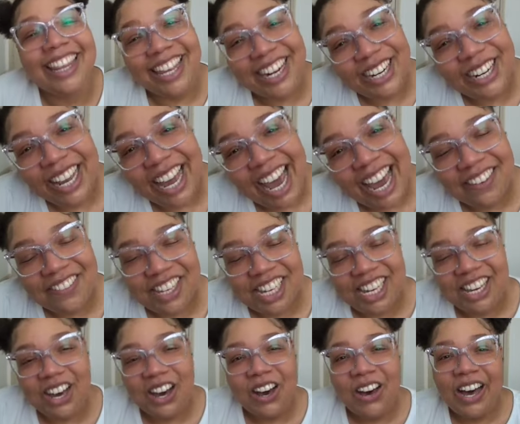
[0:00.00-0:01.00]
there you have it,
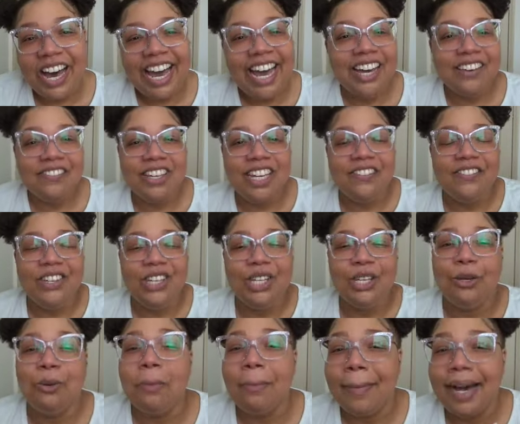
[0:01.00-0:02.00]
y'all. I have given
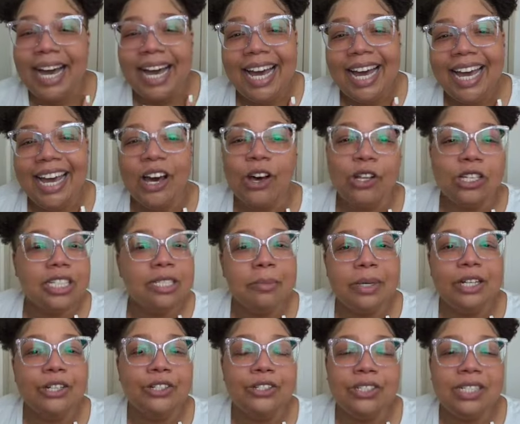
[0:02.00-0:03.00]
you my
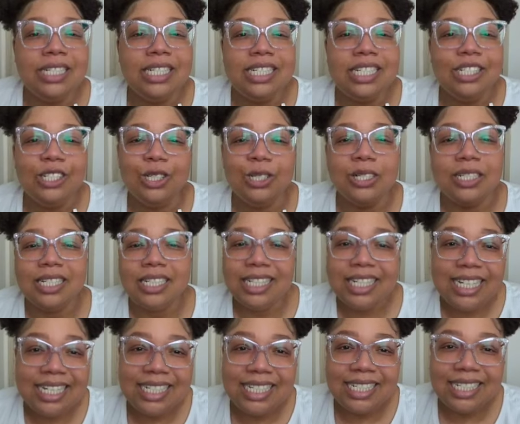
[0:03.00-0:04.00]
ultimate cruise essentials
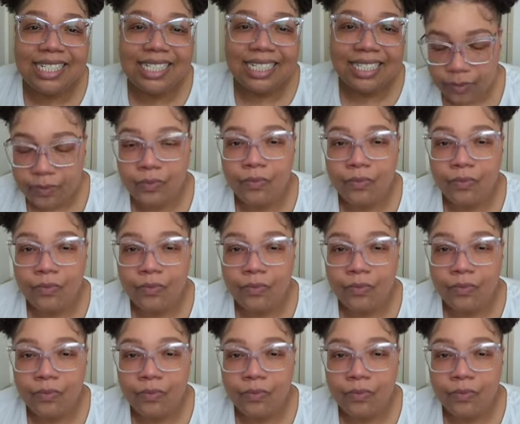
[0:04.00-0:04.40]
list.